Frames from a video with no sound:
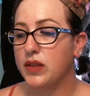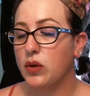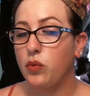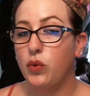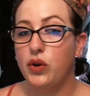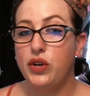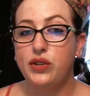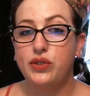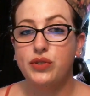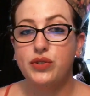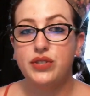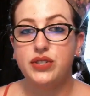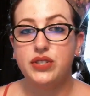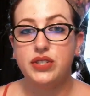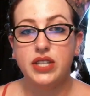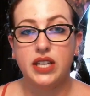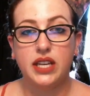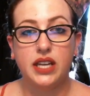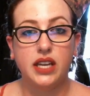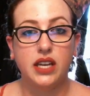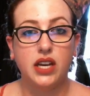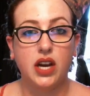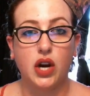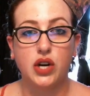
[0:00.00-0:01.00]
What do you
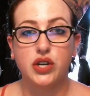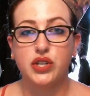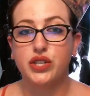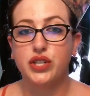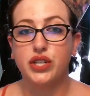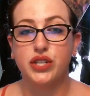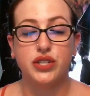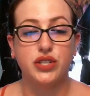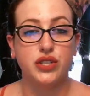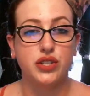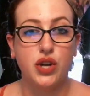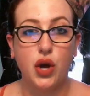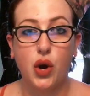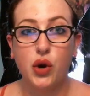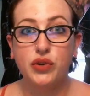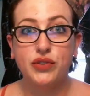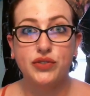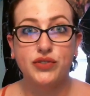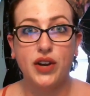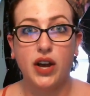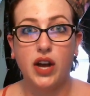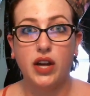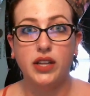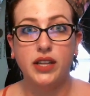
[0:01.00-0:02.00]
see? Is snow
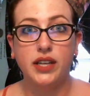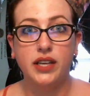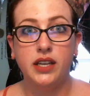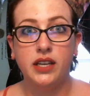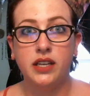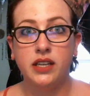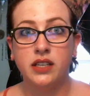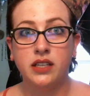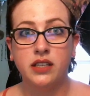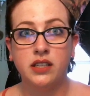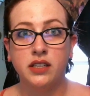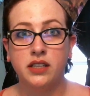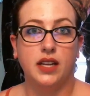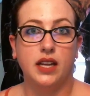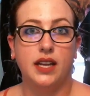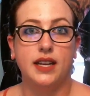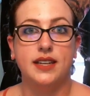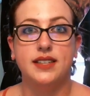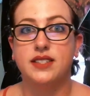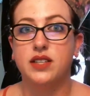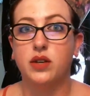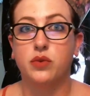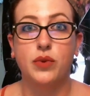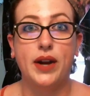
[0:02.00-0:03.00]
falling?
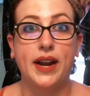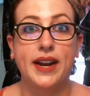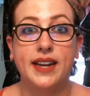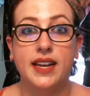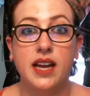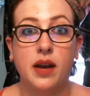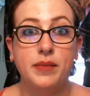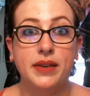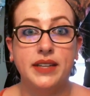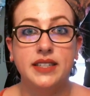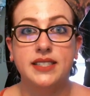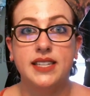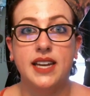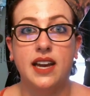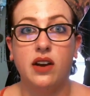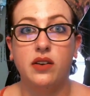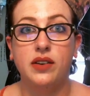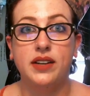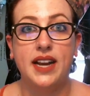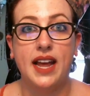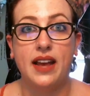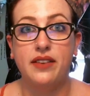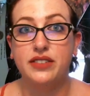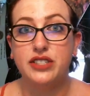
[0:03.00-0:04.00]
Is the rain coming down
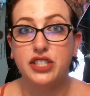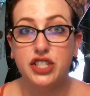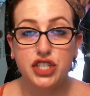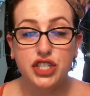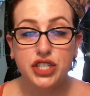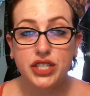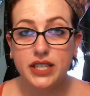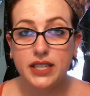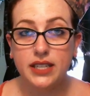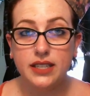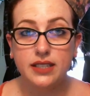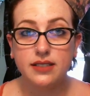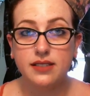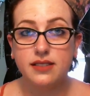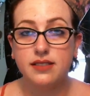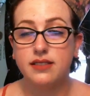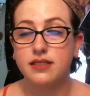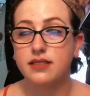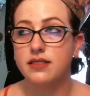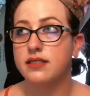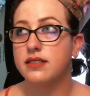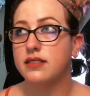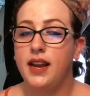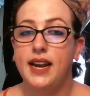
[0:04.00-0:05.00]
in heavy
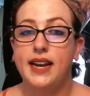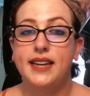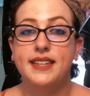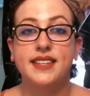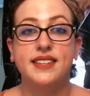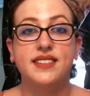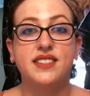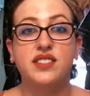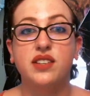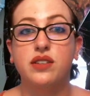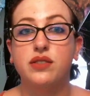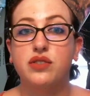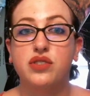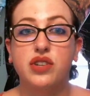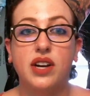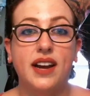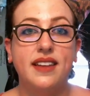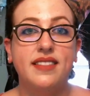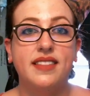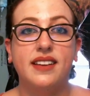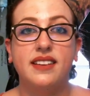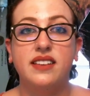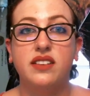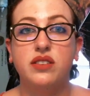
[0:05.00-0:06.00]
sheets? Is it so dry
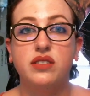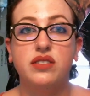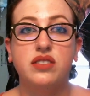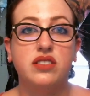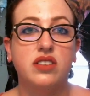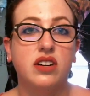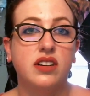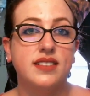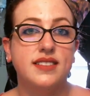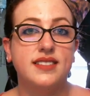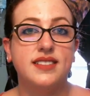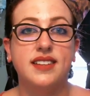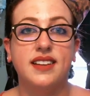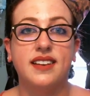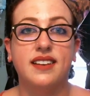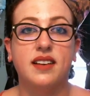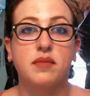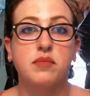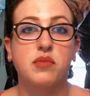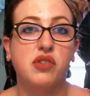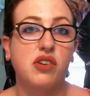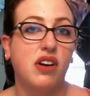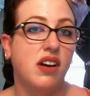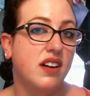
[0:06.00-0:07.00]
that you start seeing a
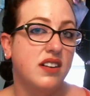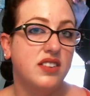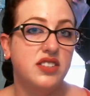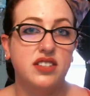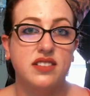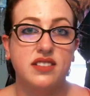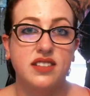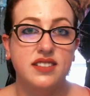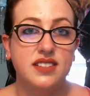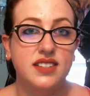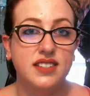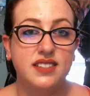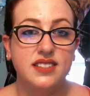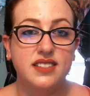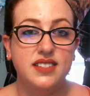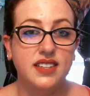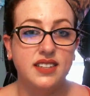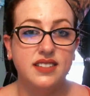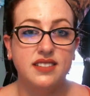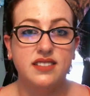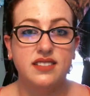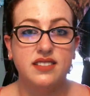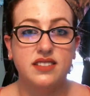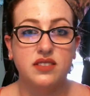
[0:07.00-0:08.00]
mirage in the
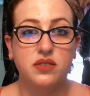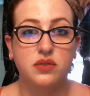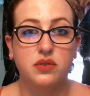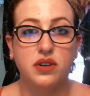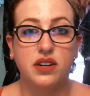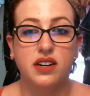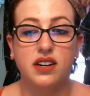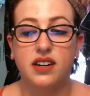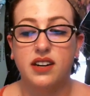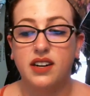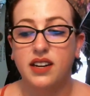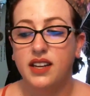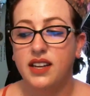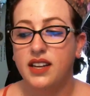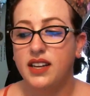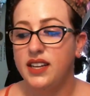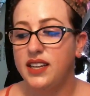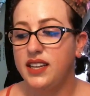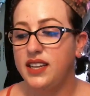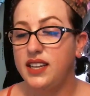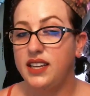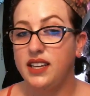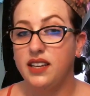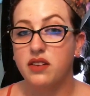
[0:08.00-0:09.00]
distance, or
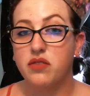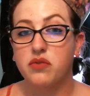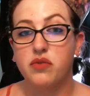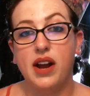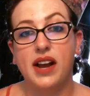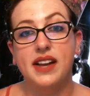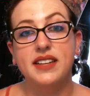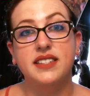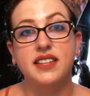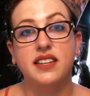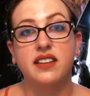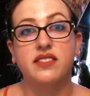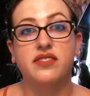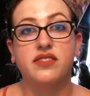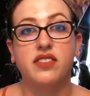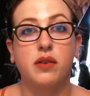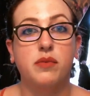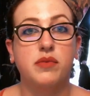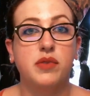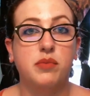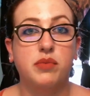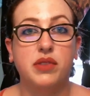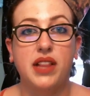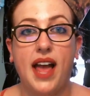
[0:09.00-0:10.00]
heat rising
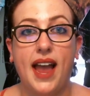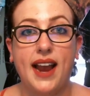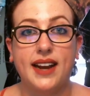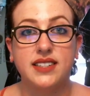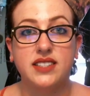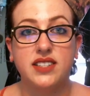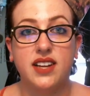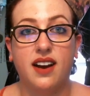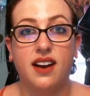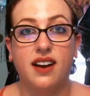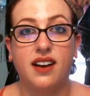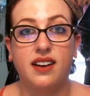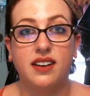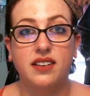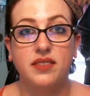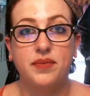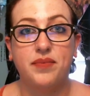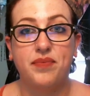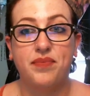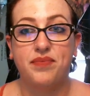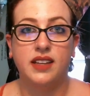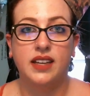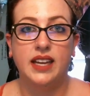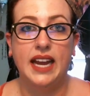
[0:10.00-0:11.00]
from the black top?
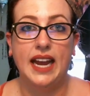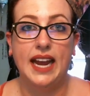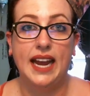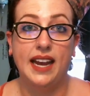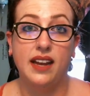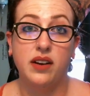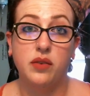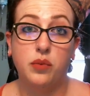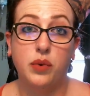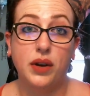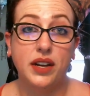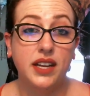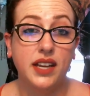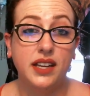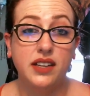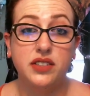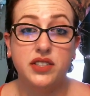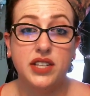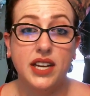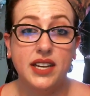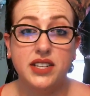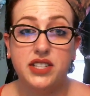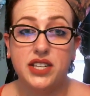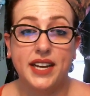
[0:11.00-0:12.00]
And what can you
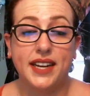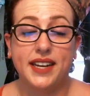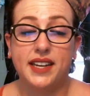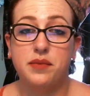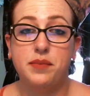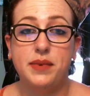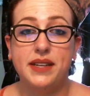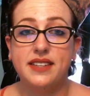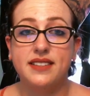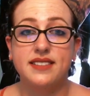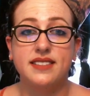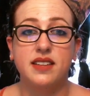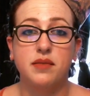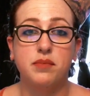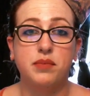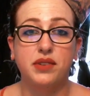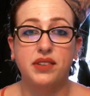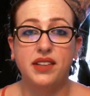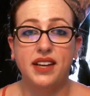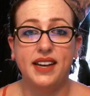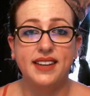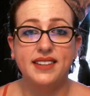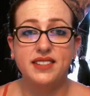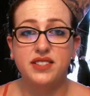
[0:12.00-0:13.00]
touch? It could be as simple
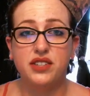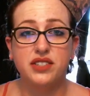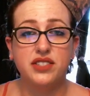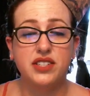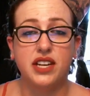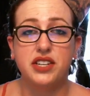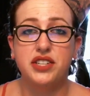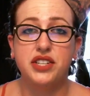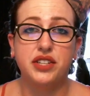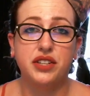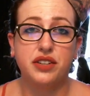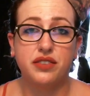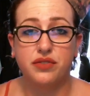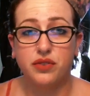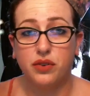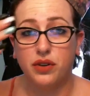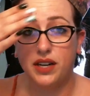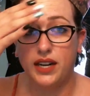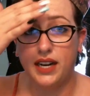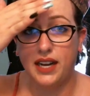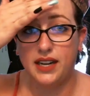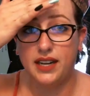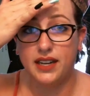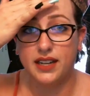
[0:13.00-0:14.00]
as you're touching your
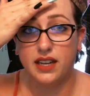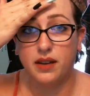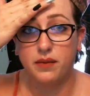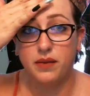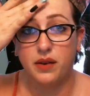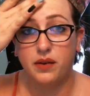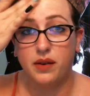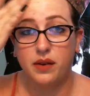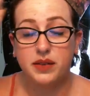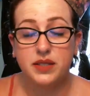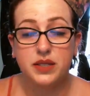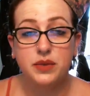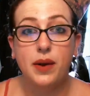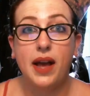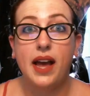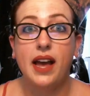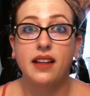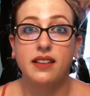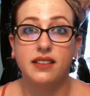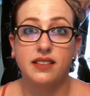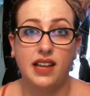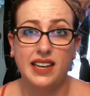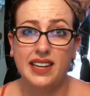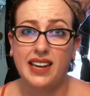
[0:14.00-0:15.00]
forehead and coming away with
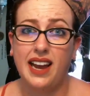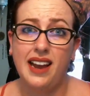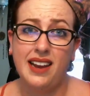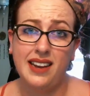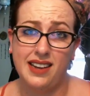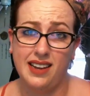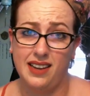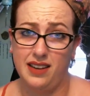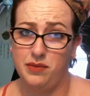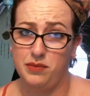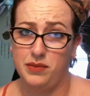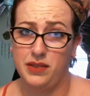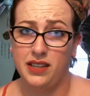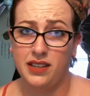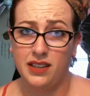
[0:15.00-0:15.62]
sweat, like I am,